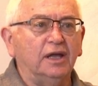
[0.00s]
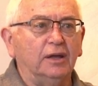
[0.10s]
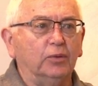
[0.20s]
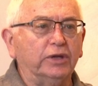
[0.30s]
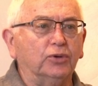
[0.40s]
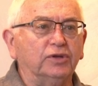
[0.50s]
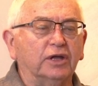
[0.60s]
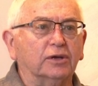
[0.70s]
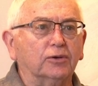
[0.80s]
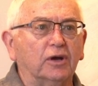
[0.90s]
and we couldn't
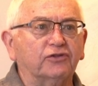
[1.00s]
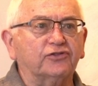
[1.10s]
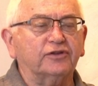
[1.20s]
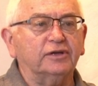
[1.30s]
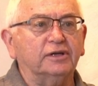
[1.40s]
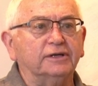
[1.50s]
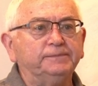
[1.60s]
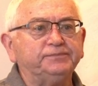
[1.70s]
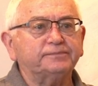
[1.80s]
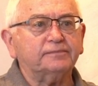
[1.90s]
get across
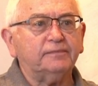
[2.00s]
the